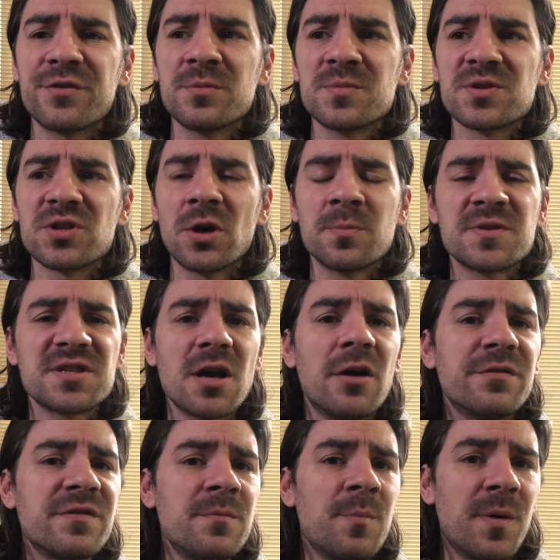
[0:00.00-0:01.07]
from some
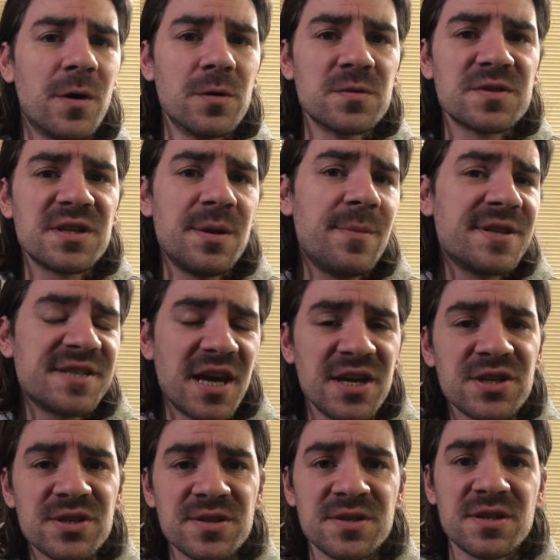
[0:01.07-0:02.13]
self-imposed
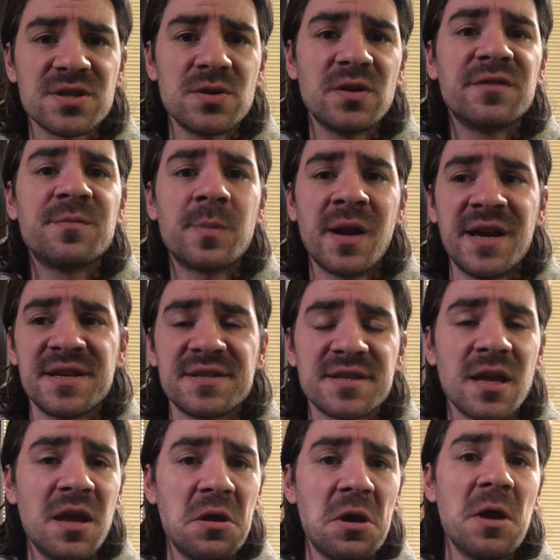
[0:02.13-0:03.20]
limitations that you have
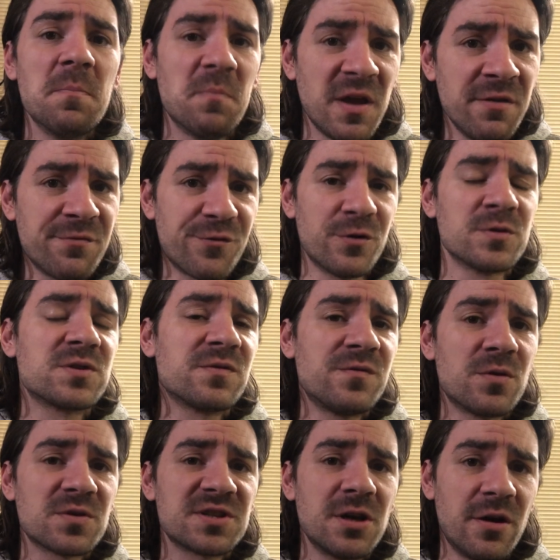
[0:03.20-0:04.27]
placed in front of
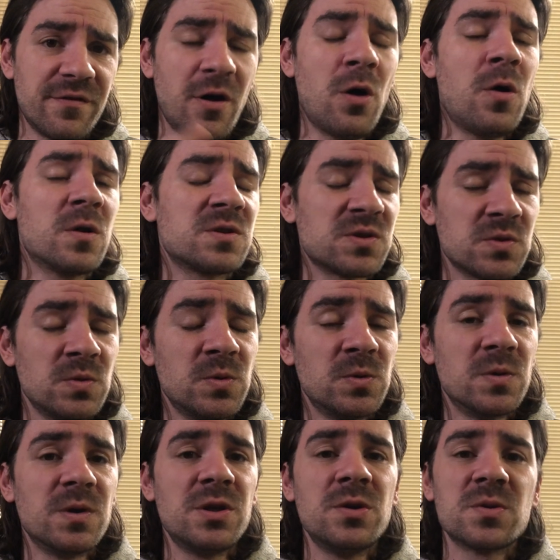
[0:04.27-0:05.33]
yourself or
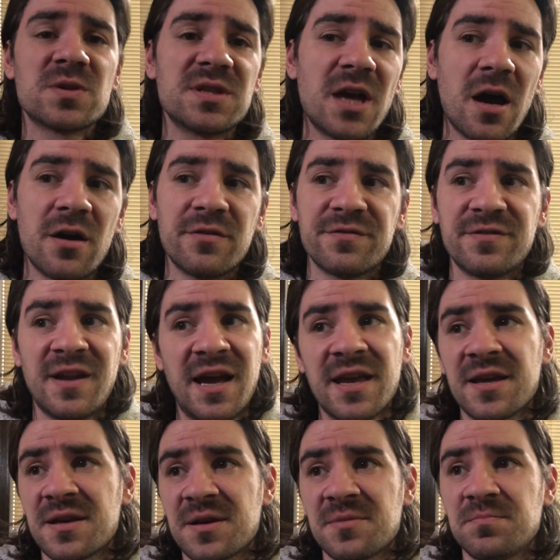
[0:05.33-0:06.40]
to yourself,
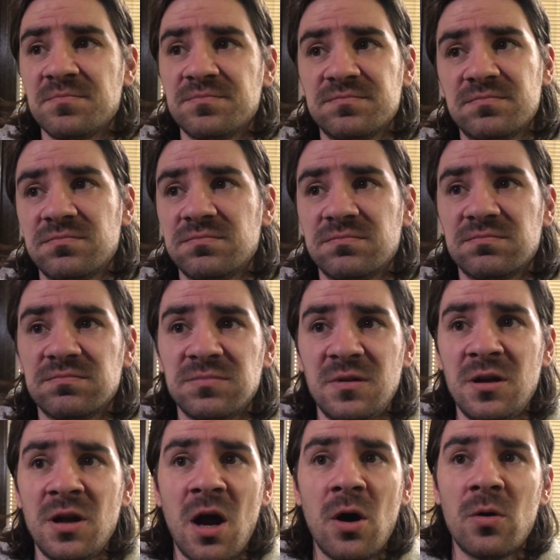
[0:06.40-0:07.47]
like,
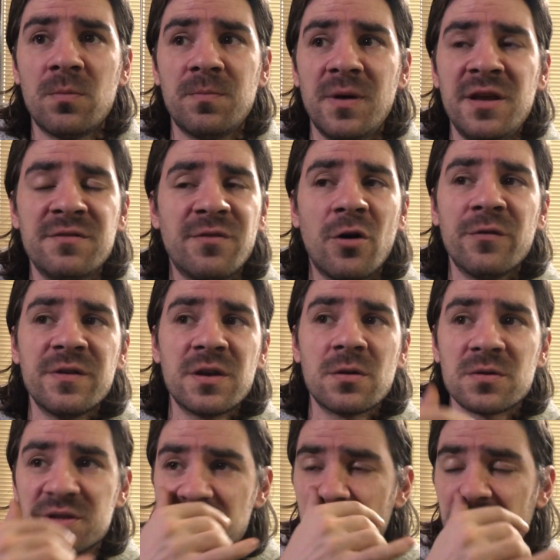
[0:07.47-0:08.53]
you know, involving
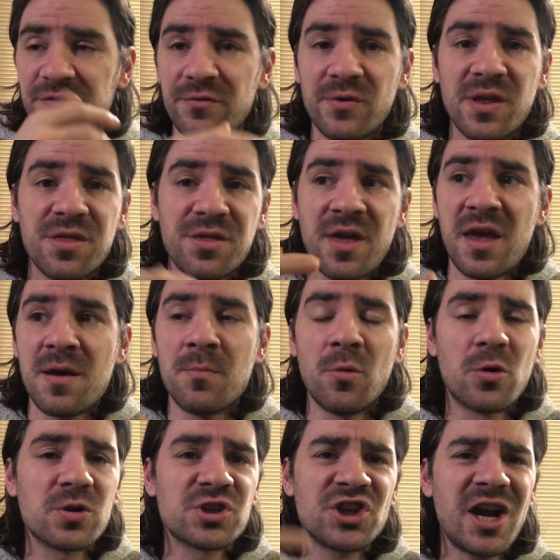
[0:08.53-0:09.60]
yourself with a
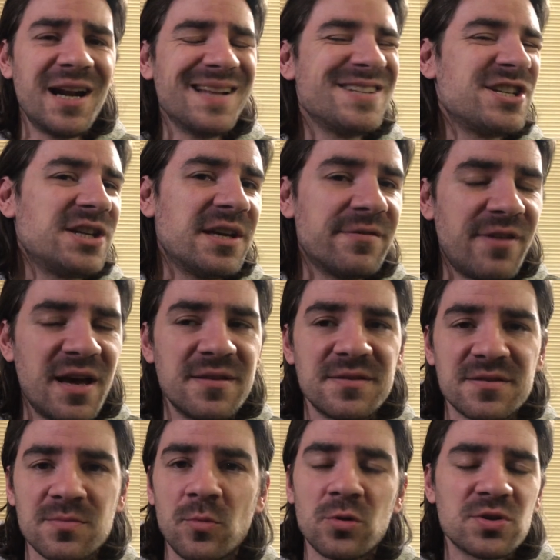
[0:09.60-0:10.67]
more challenging
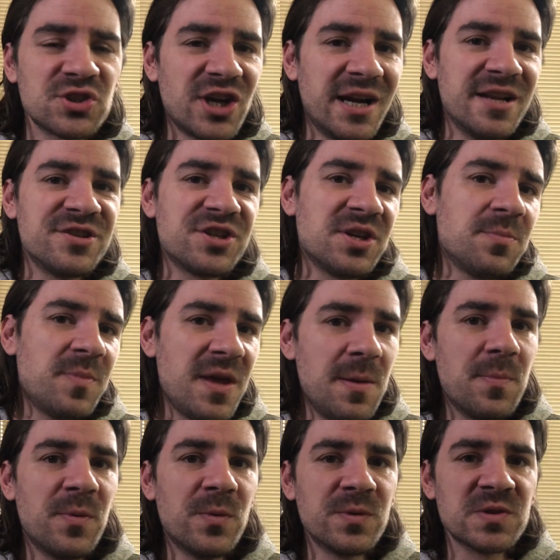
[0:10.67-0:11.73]
events, more challenging
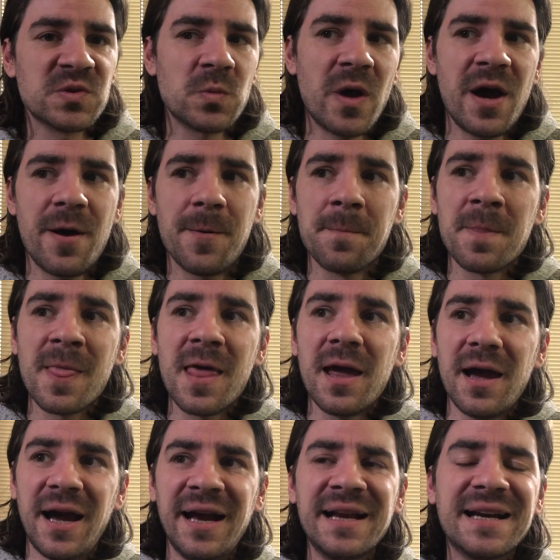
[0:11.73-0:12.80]
people as well,
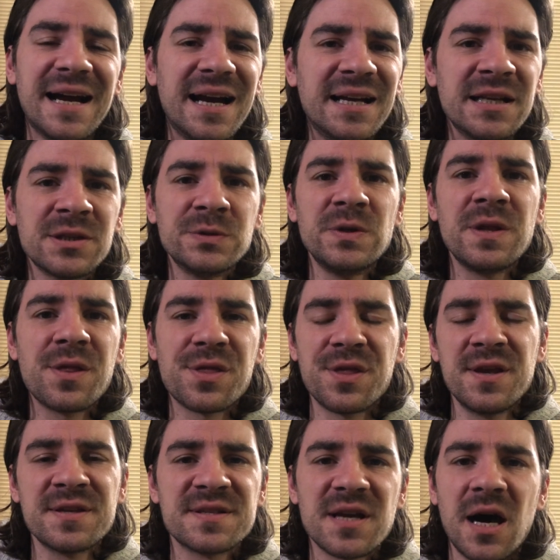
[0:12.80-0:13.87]
and kind of doing
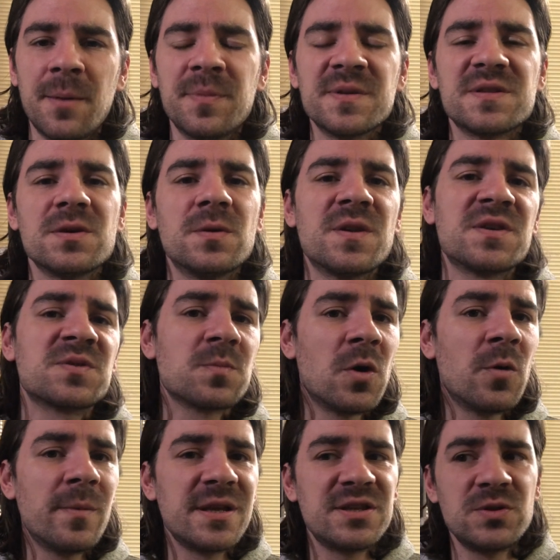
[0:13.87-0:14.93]
things that up until this
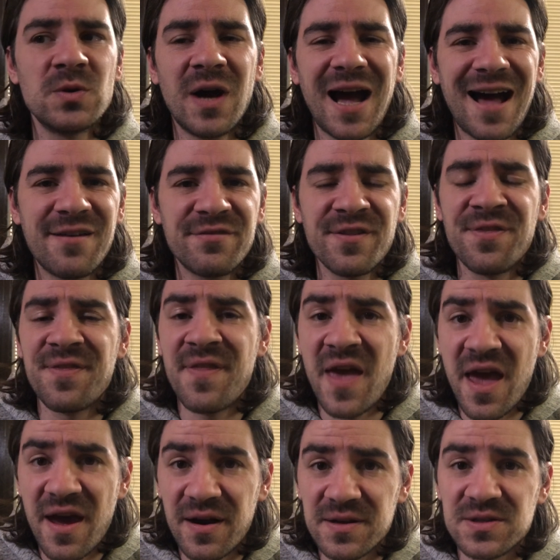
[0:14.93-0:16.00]
moment you haven't
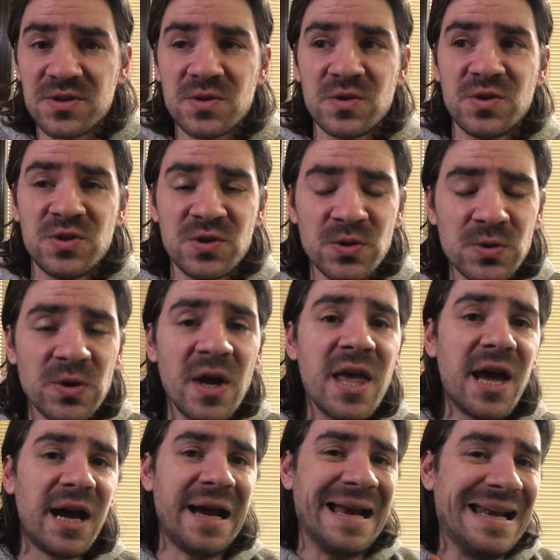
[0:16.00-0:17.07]
dared to do.
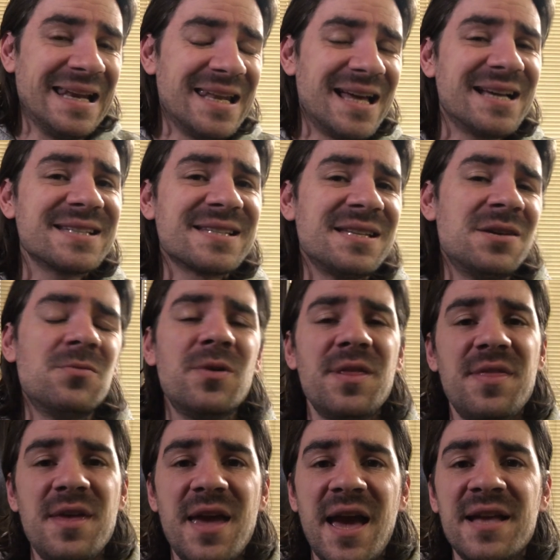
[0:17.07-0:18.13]
And lastly,
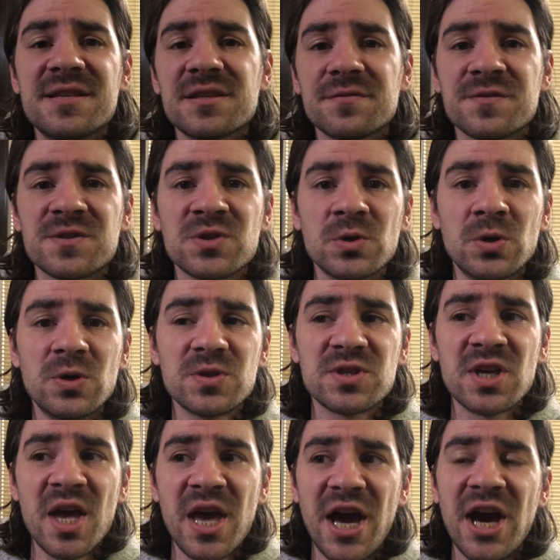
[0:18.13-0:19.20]
with the Eight of
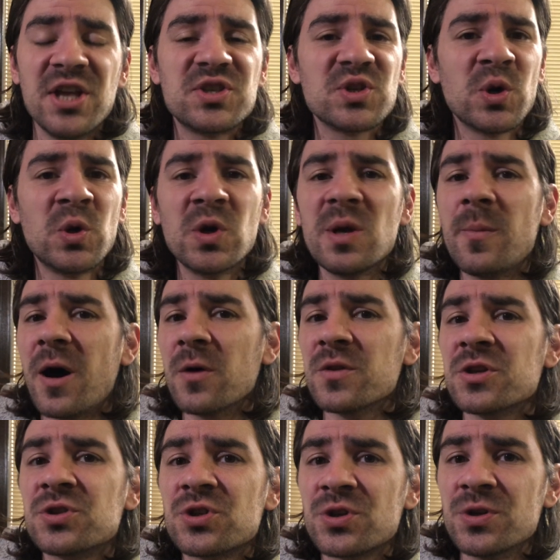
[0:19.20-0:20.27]
Swords, it's all about
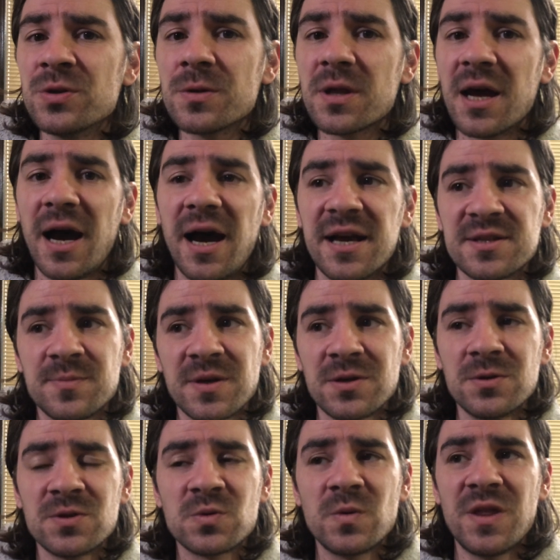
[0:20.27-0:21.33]
the truth, guys,
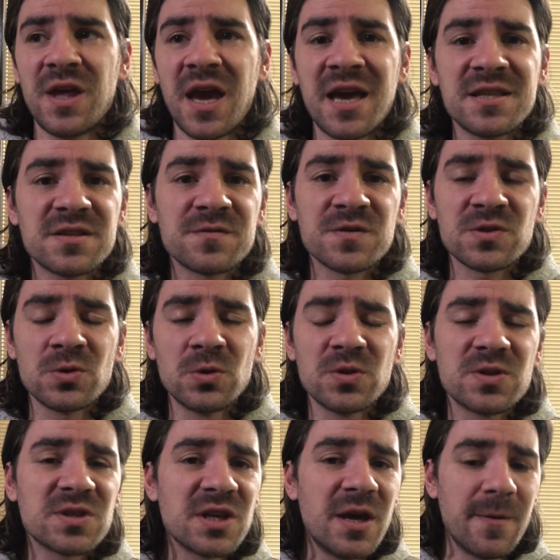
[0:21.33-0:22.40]
because with the Eight of
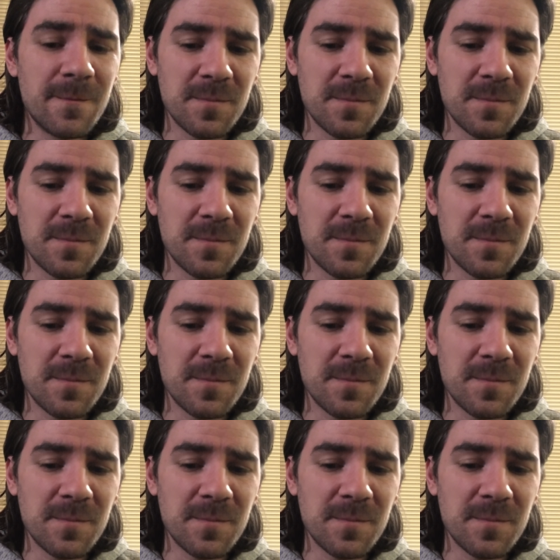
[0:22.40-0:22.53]
Swords,